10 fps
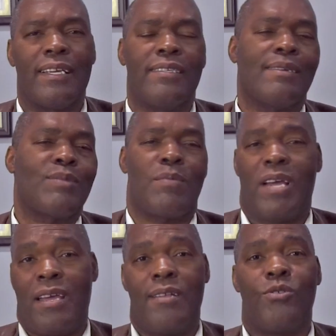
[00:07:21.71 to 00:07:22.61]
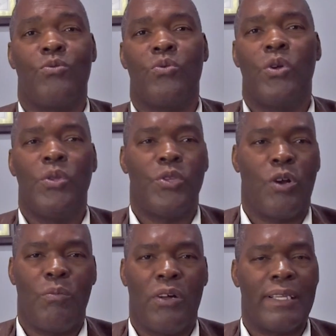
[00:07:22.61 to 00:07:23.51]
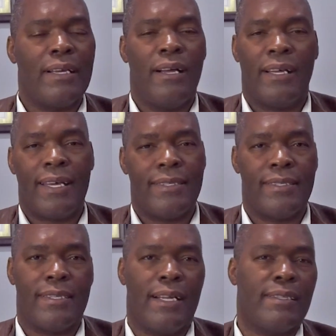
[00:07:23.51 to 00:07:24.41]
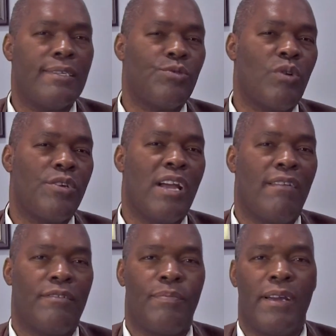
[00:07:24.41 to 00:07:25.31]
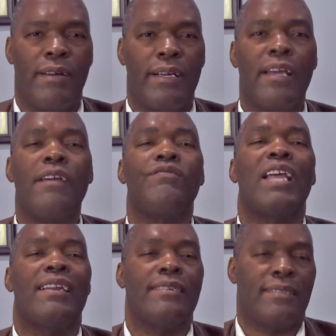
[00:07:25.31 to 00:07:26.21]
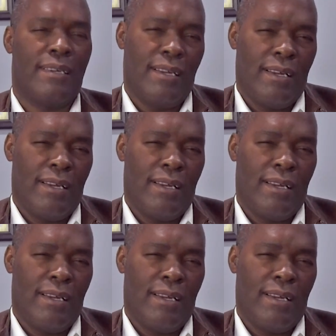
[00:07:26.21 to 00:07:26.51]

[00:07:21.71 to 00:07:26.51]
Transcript: and sometimes I hate to talk about cases like this where you have a parent. If that is